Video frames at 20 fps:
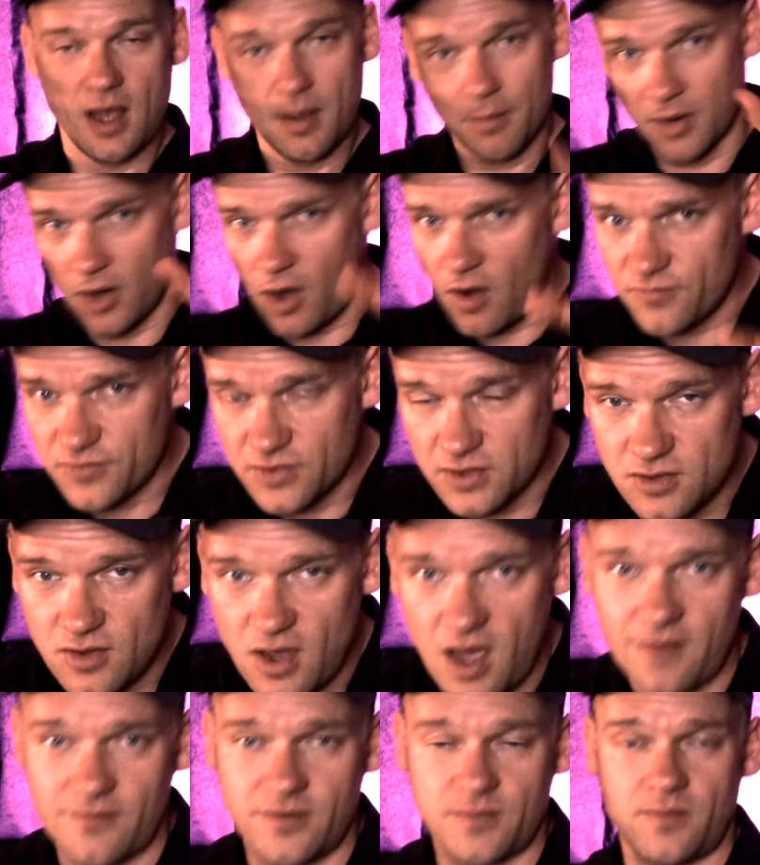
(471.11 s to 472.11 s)
But often you
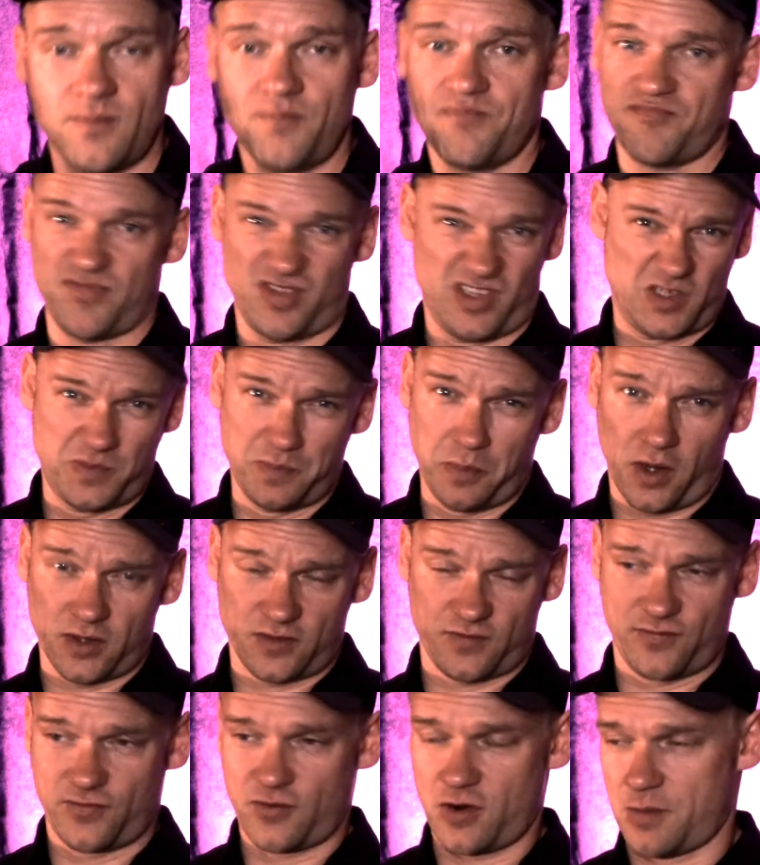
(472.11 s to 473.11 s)
have a spot
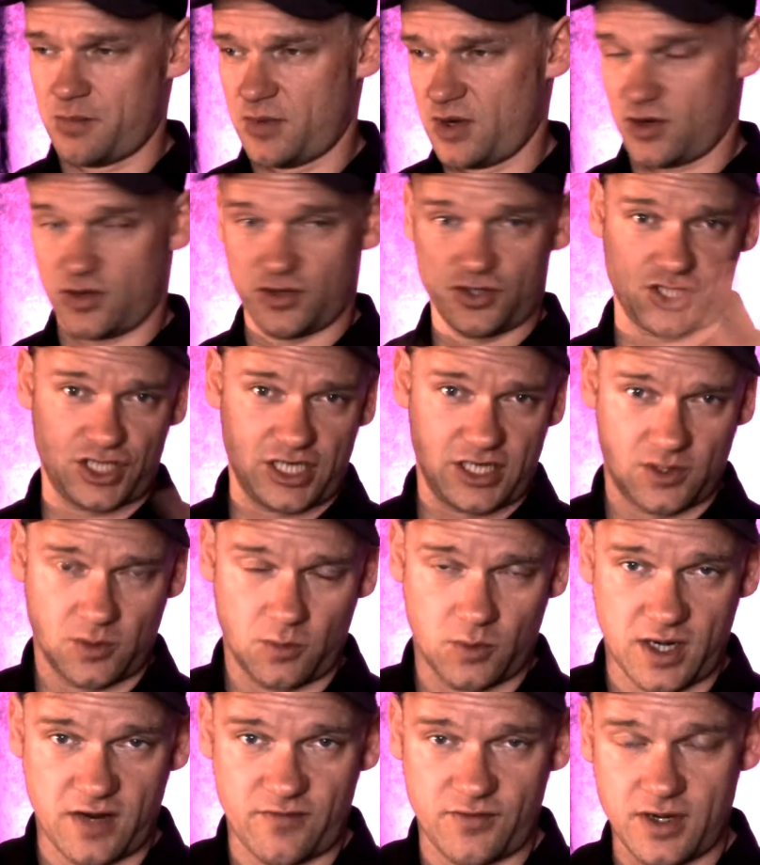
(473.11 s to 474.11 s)
from a concerto or
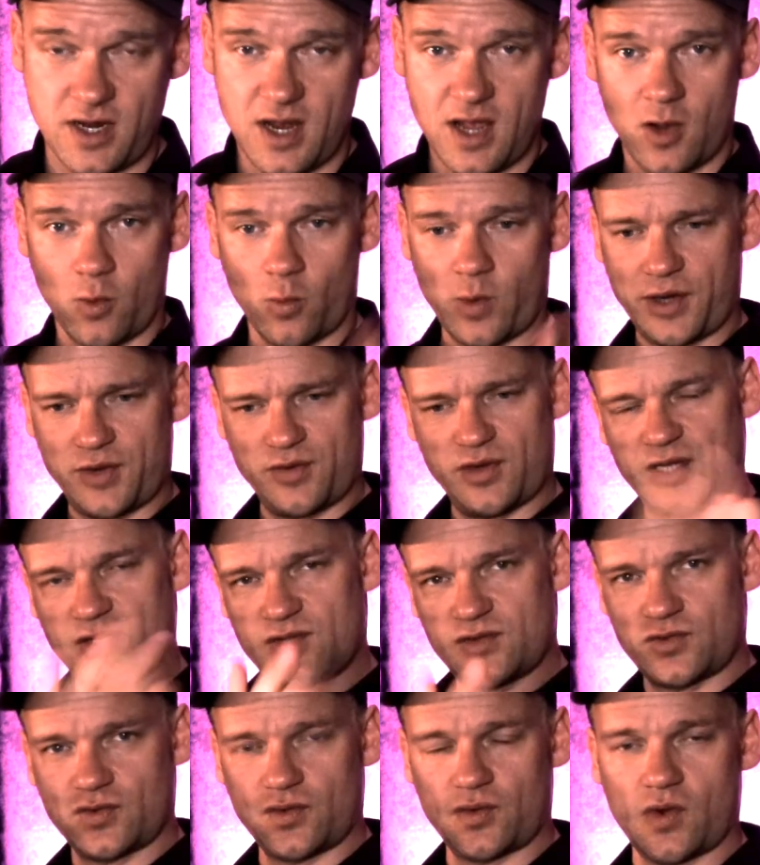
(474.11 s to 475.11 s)
whatever where you
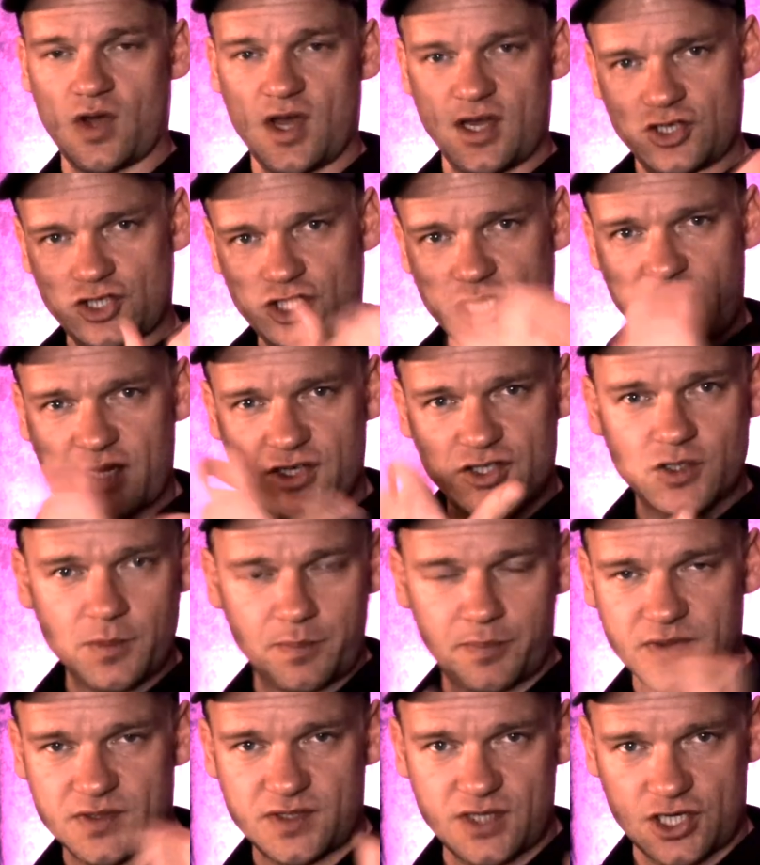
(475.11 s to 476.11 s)
need to change the
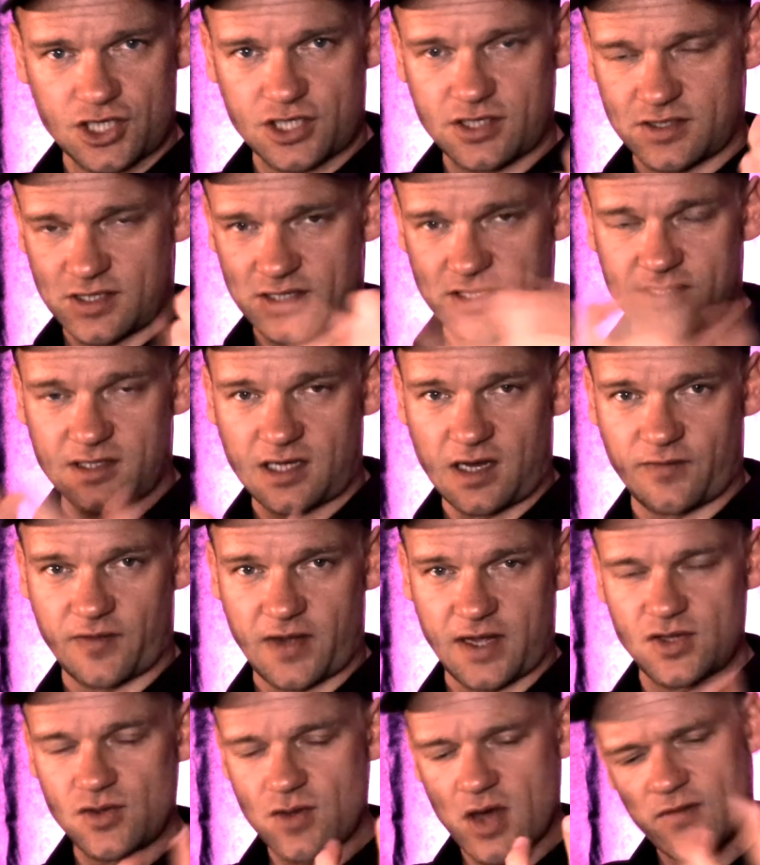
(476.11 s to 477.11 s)
positions and stuff,
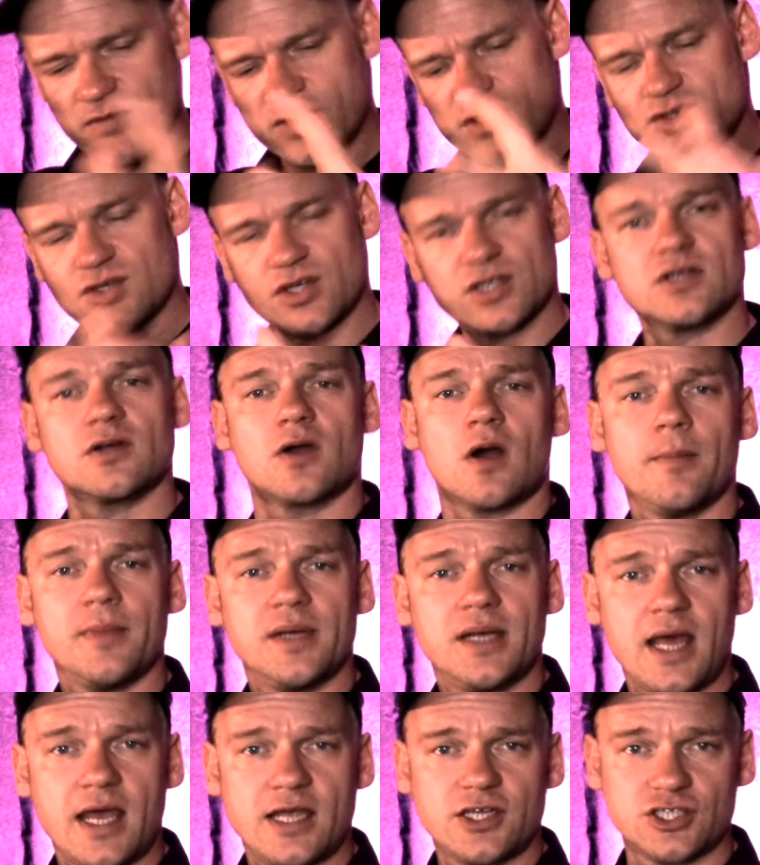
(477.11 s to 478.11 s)
and you have a certain
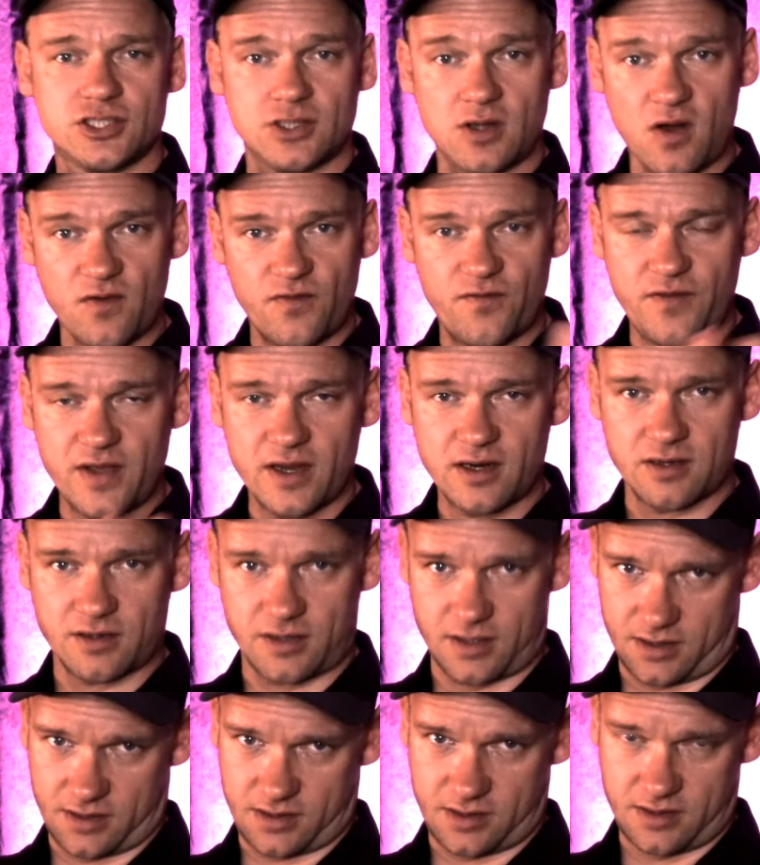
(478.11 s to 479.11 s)
combination of
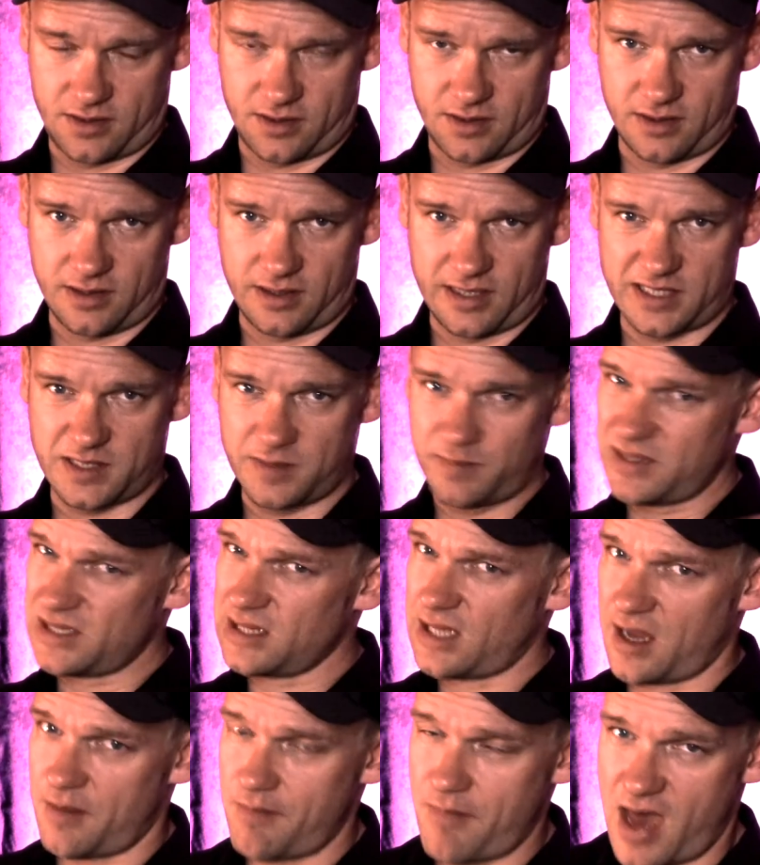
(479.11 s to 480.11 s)
fingers. It's a bit
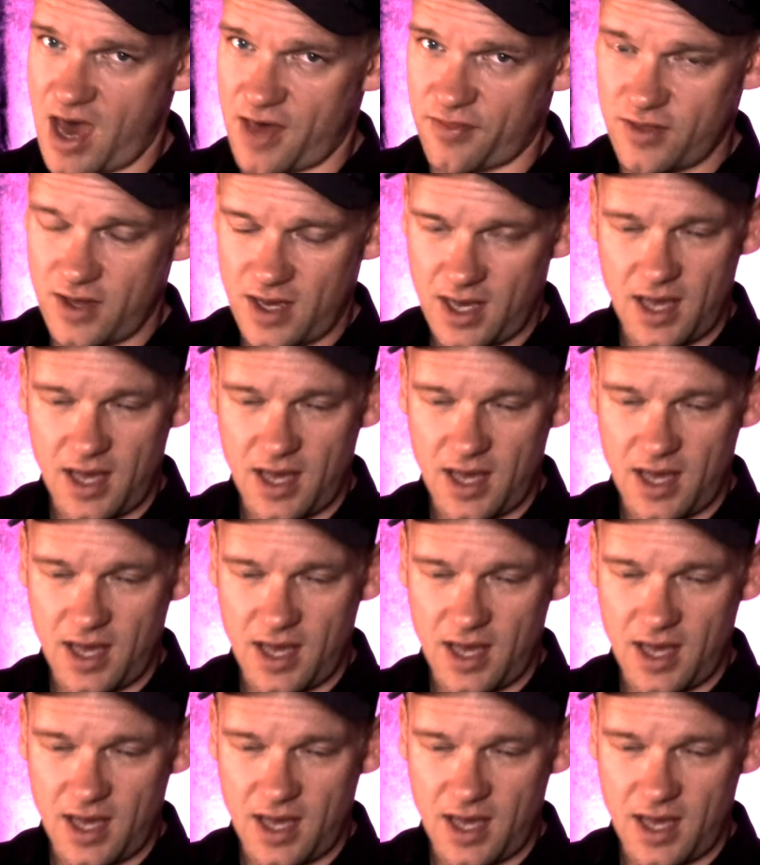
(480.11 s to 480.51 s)
like math.